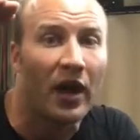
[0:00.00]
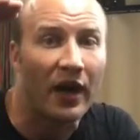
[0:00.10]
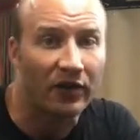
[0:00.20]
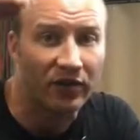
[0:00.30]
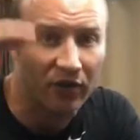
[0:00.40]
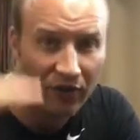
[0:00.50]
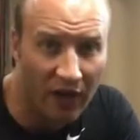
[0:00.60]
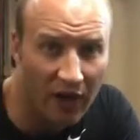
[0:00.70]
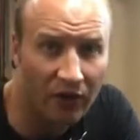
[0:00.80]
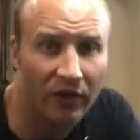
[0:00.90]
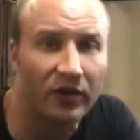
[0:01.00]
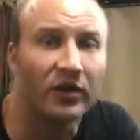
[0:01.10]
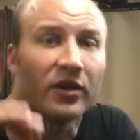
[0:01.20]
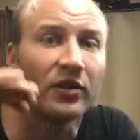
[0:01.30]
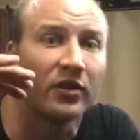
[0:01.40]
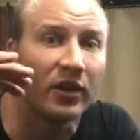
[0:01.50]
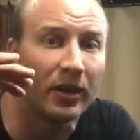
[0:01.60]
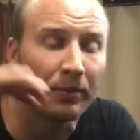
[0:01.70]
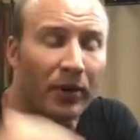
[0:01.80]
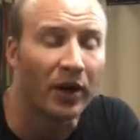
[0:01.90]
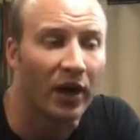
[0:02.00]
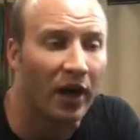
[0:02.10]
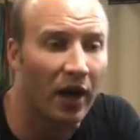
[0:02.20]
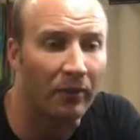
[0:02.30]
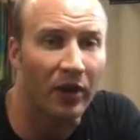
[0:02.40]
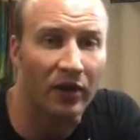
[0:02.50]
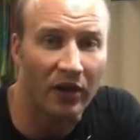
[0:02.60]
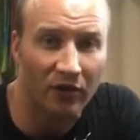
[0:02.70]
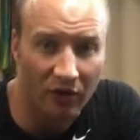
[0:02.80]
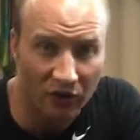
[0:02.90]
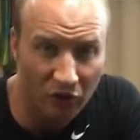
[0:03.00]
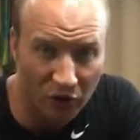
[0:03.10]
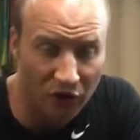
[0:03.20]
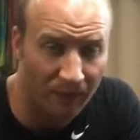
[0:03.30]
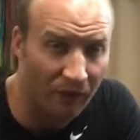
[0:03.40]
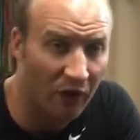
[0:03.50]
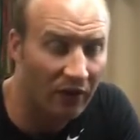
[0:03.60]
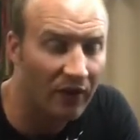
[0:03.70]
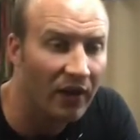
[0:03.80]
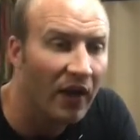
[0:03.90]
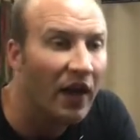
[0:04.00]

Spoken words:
exhale down, inhale up, and then you can switch them, all right?